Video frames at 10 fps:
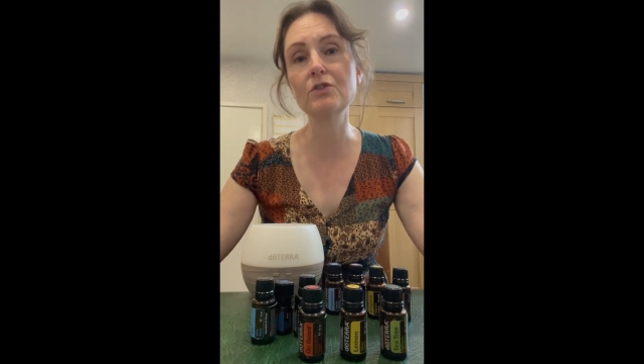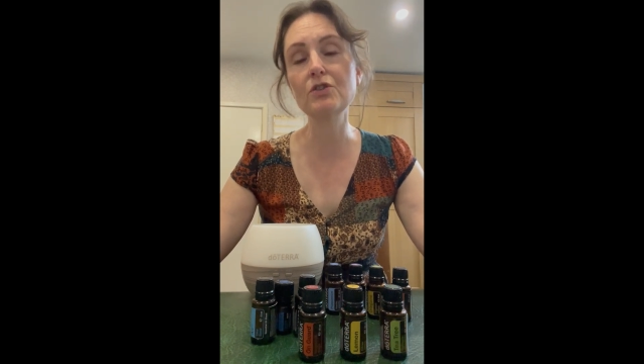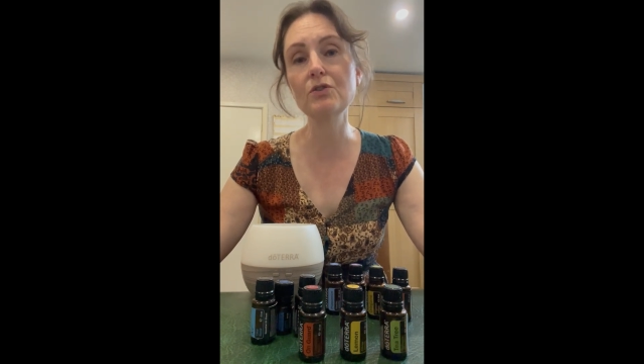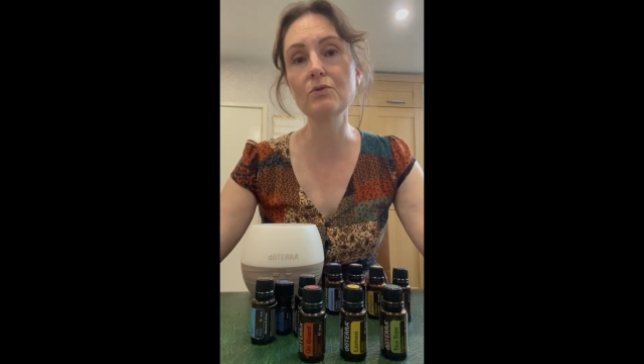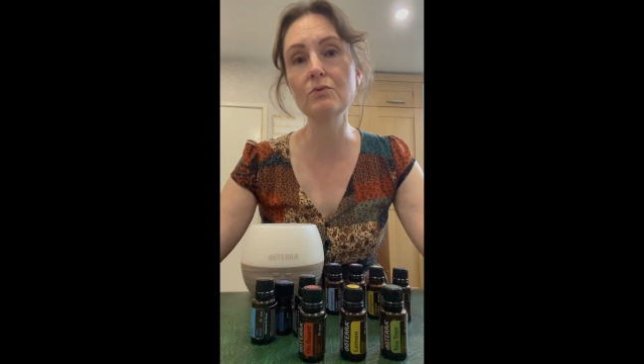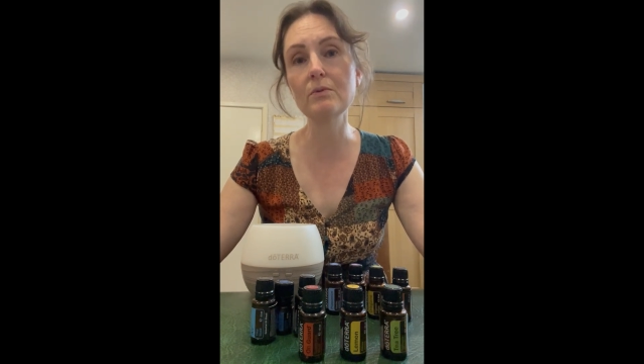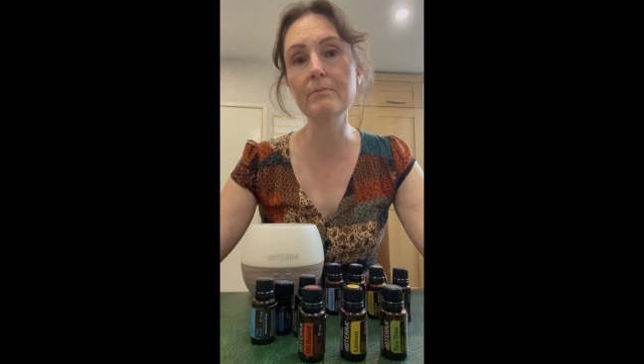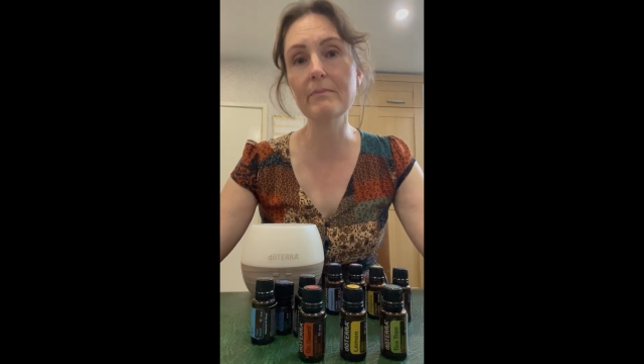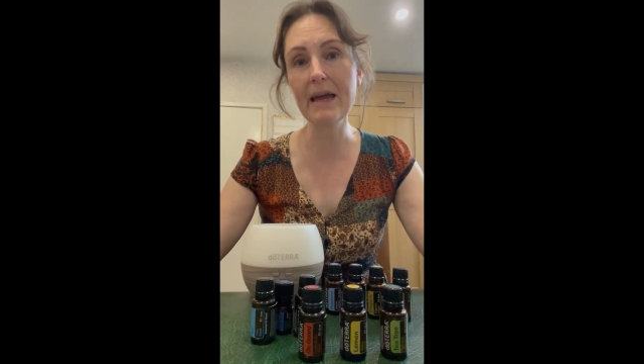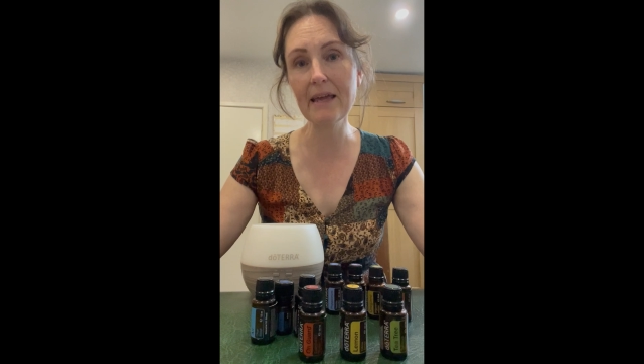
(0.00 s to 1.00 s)
to
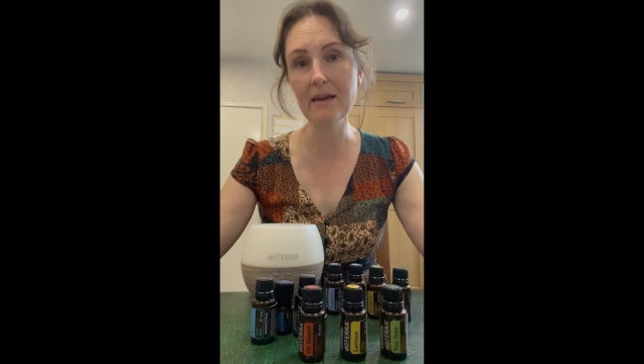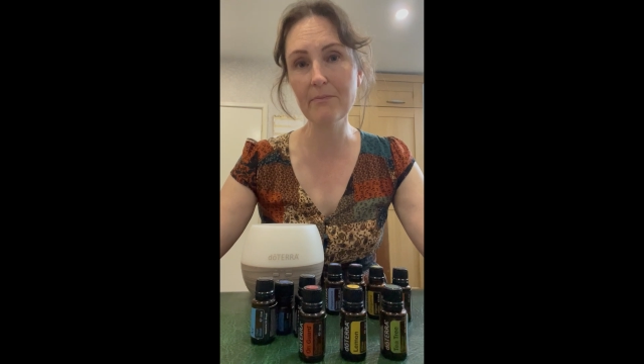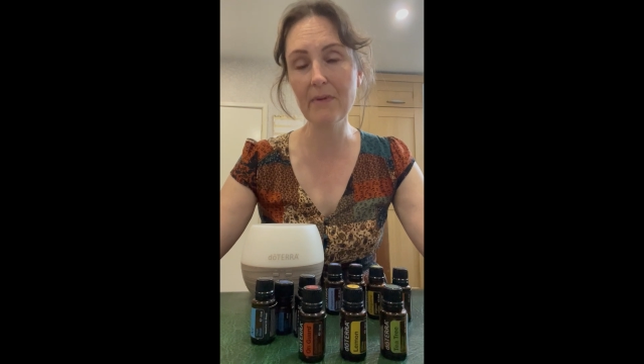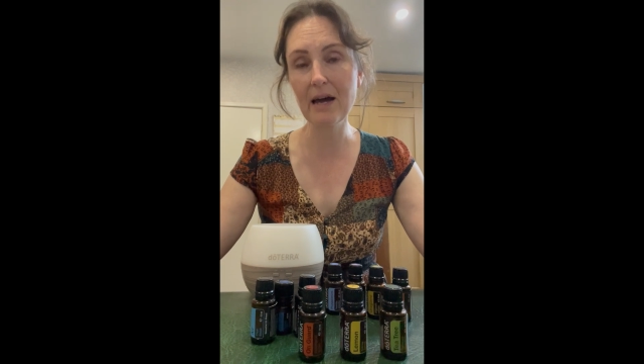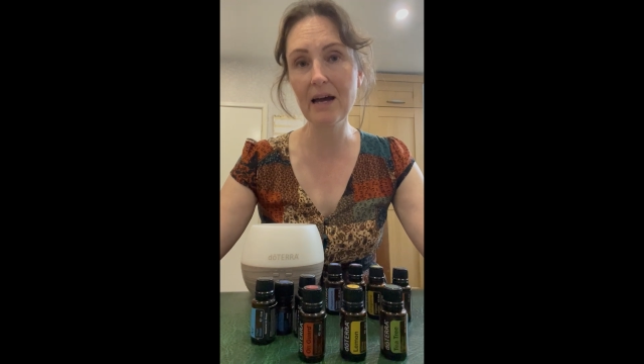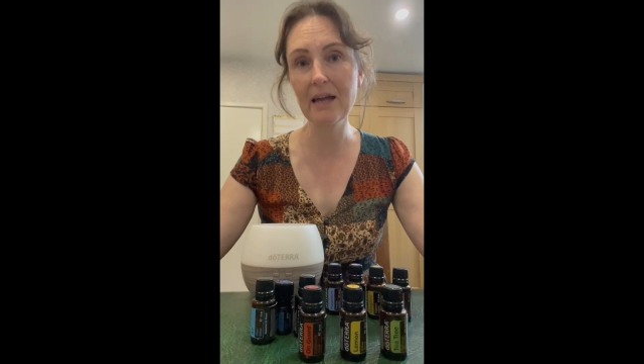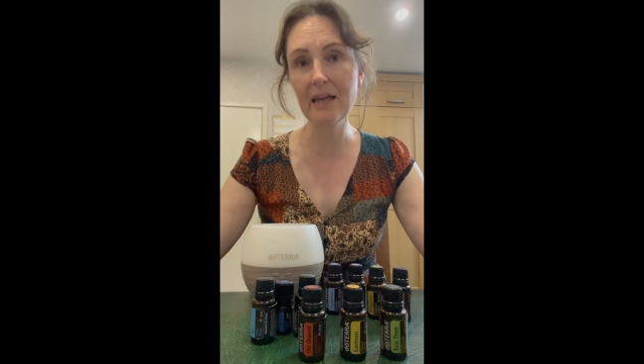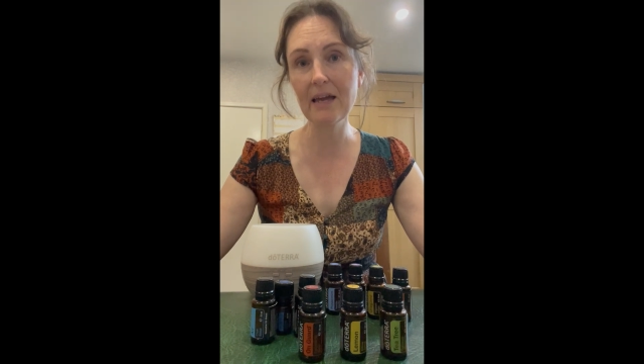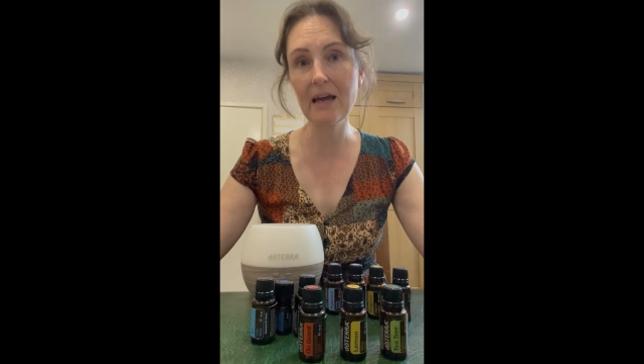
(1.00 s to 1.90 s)
make my